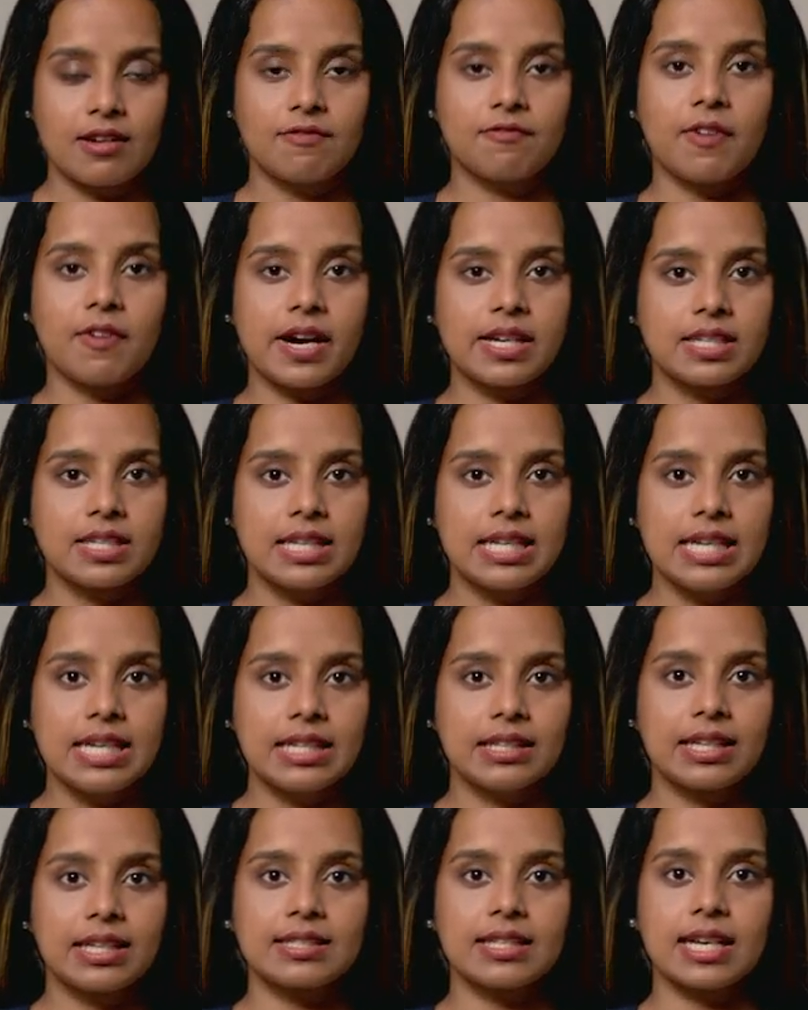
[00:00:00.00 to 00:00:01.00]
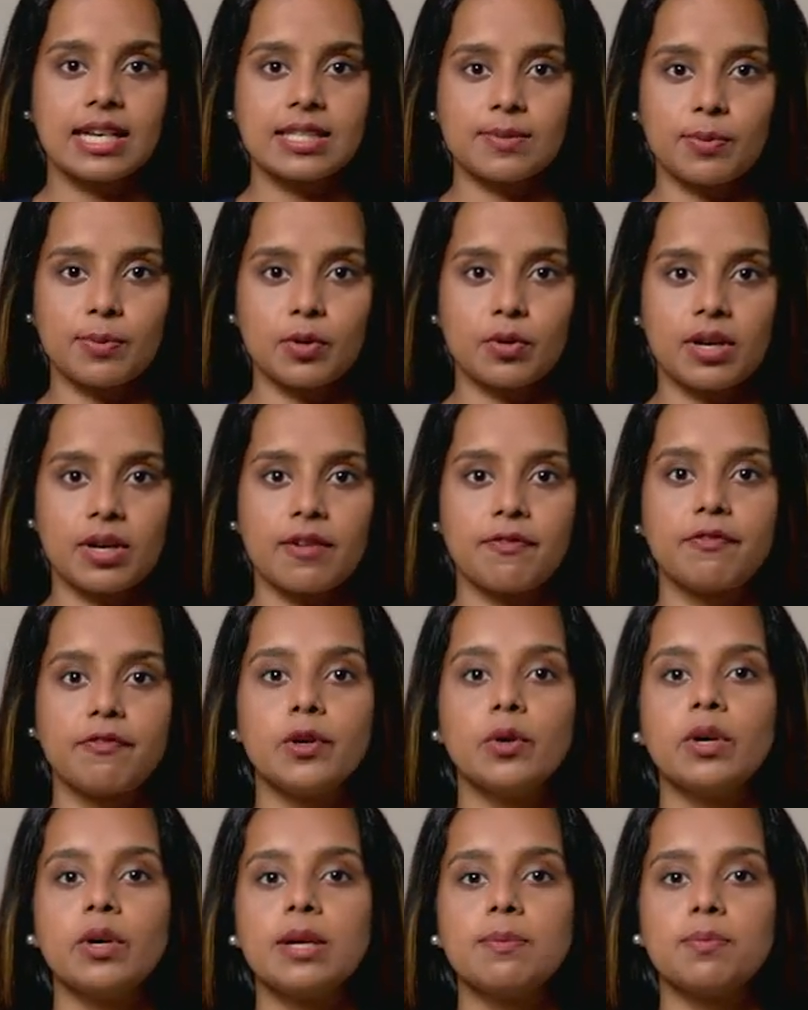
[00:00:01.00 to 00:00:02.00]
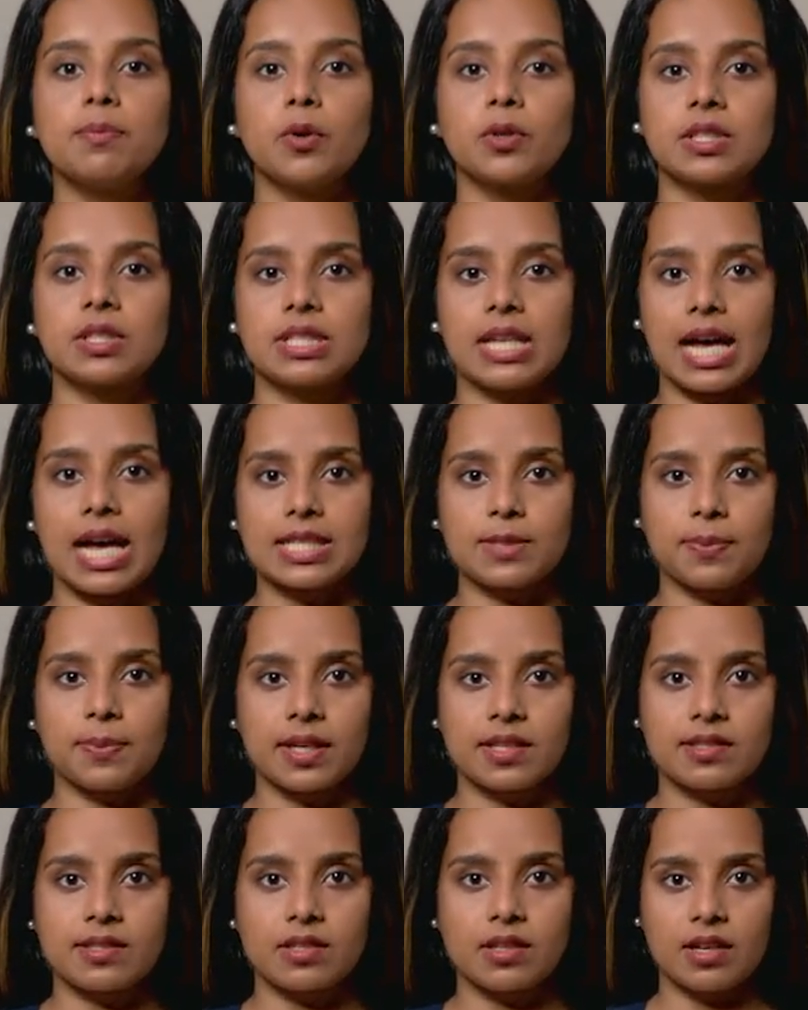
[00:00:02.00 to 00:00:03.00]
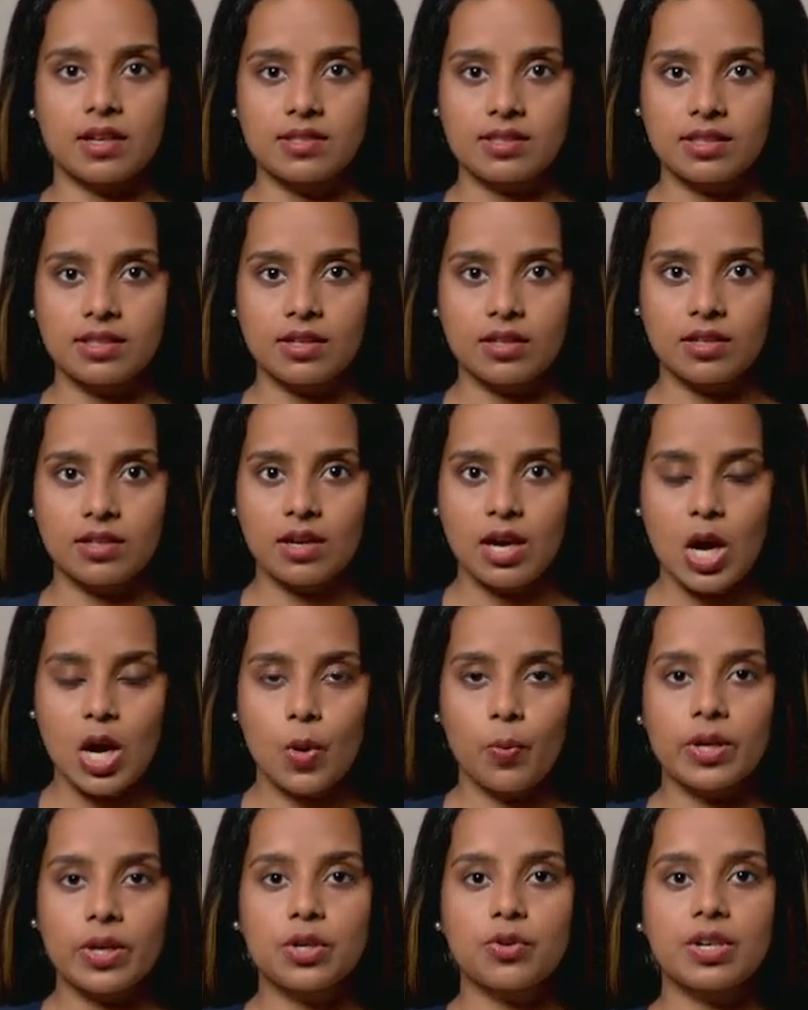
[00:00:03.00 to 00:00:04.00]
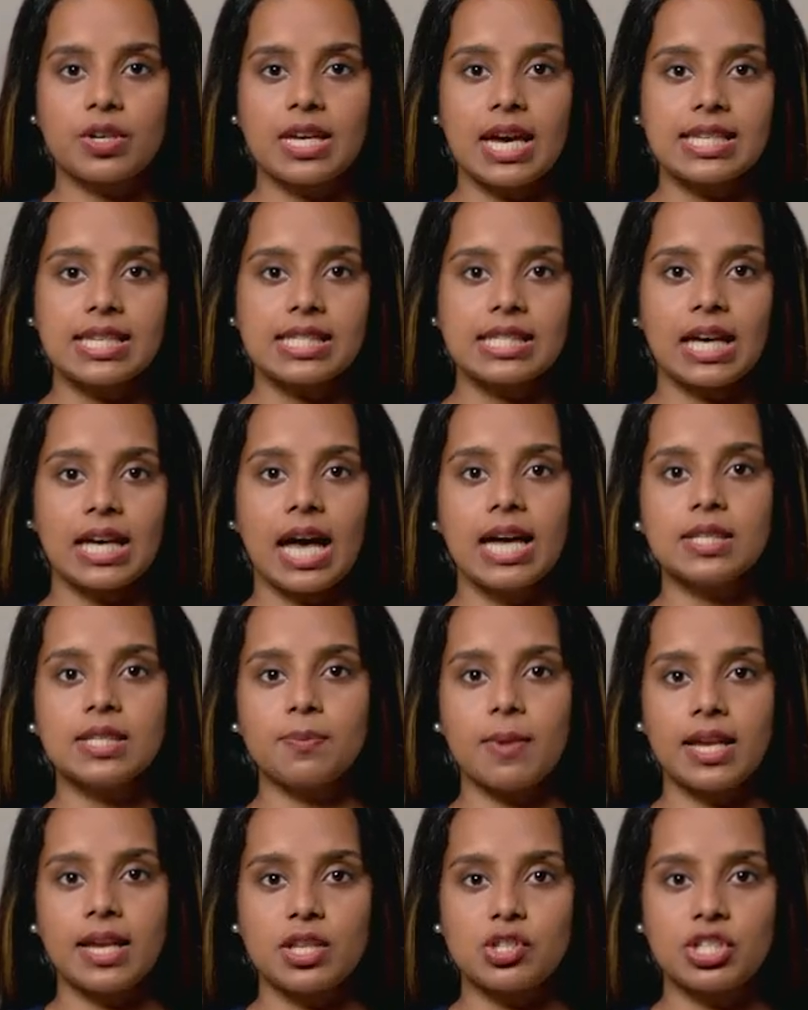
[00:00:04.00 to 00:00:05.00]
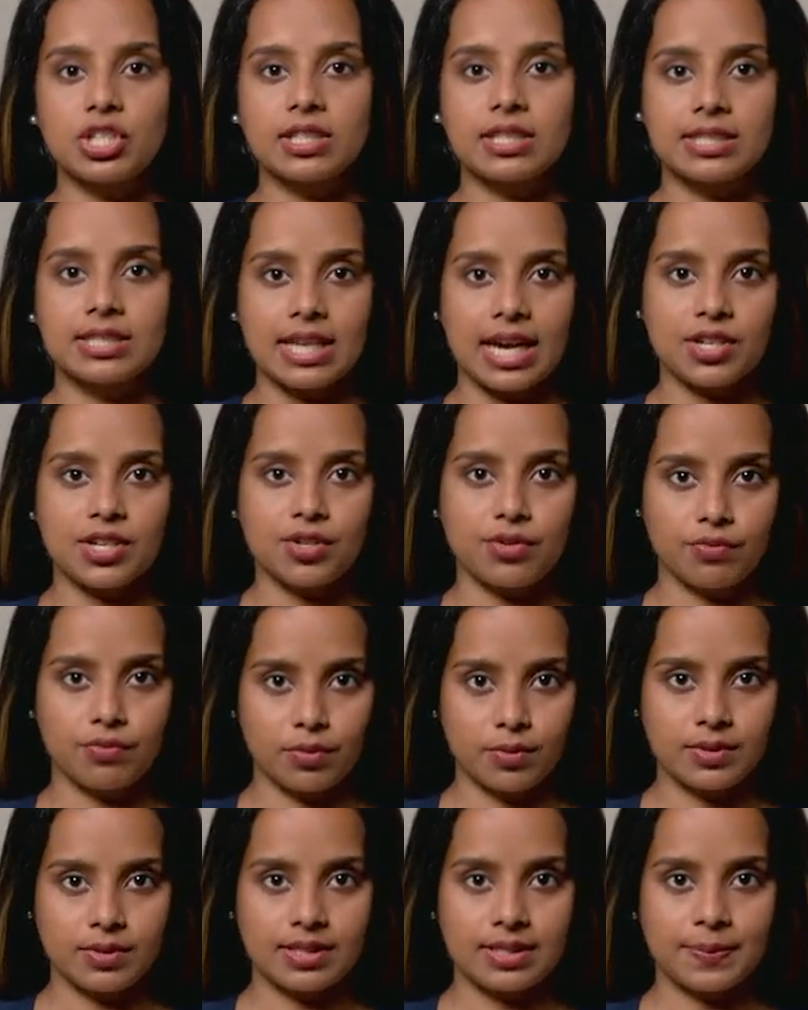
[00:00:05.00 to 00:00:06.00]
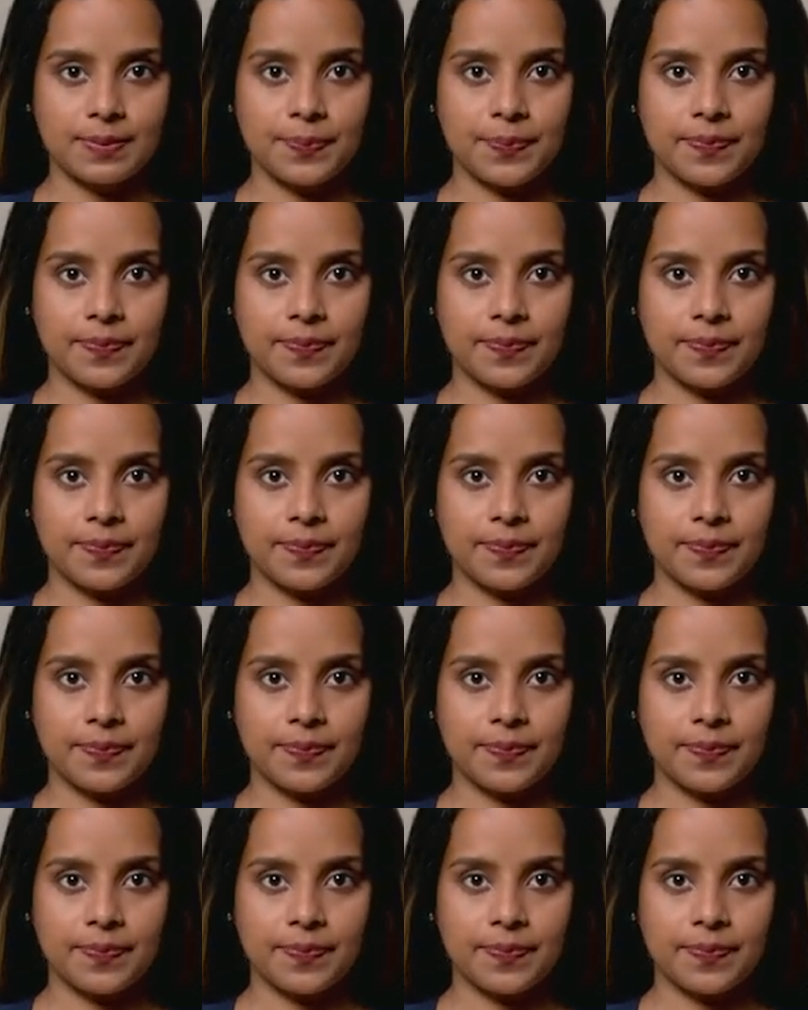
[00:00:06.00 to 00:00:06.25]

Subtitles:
Finally, let's explore a few important aspects to consider when creating and managing detection rules.